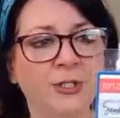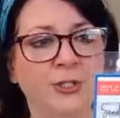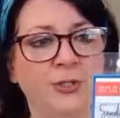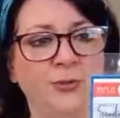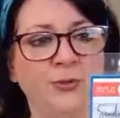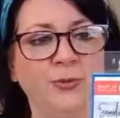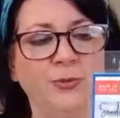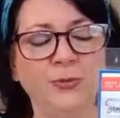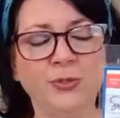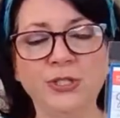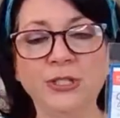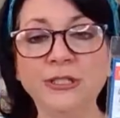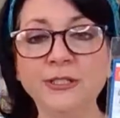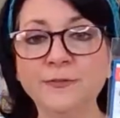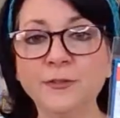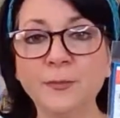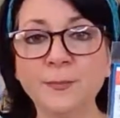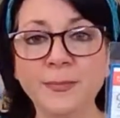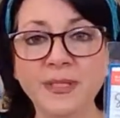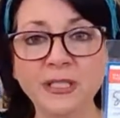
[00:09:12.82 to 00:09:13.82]
to
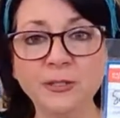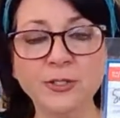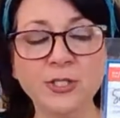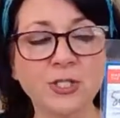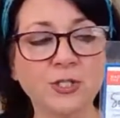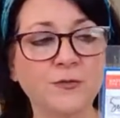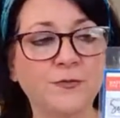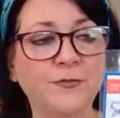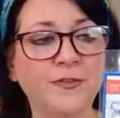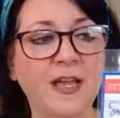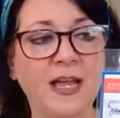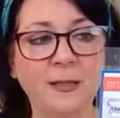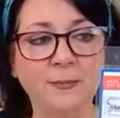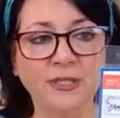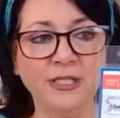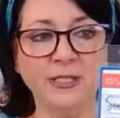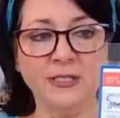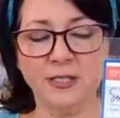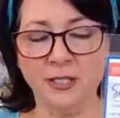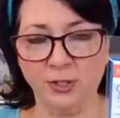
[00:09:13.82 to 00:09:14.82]
deliver meals to
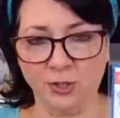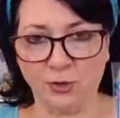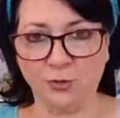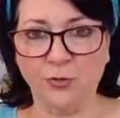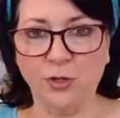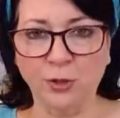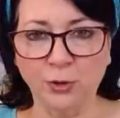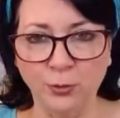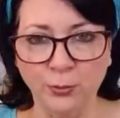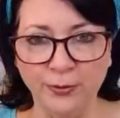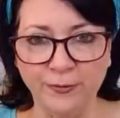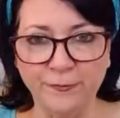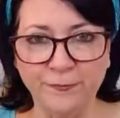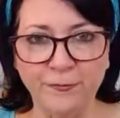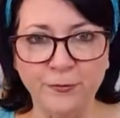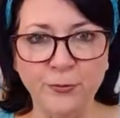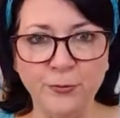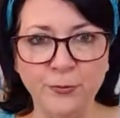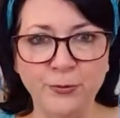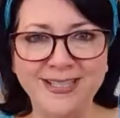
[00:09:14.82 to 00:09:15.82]
families that struggle with
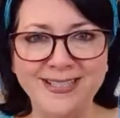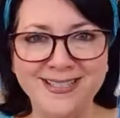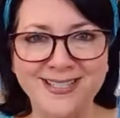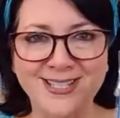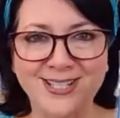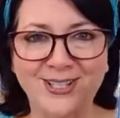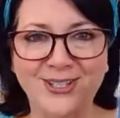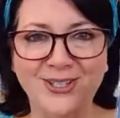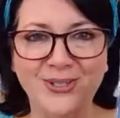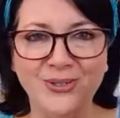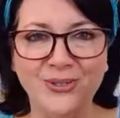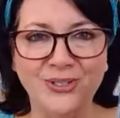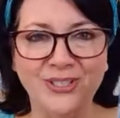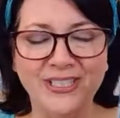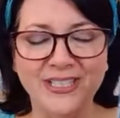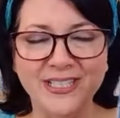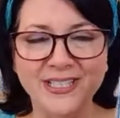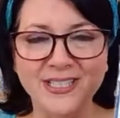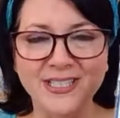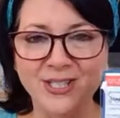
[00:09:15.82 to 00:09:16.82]
food
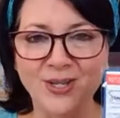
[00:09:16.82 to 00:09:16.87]
insecurity.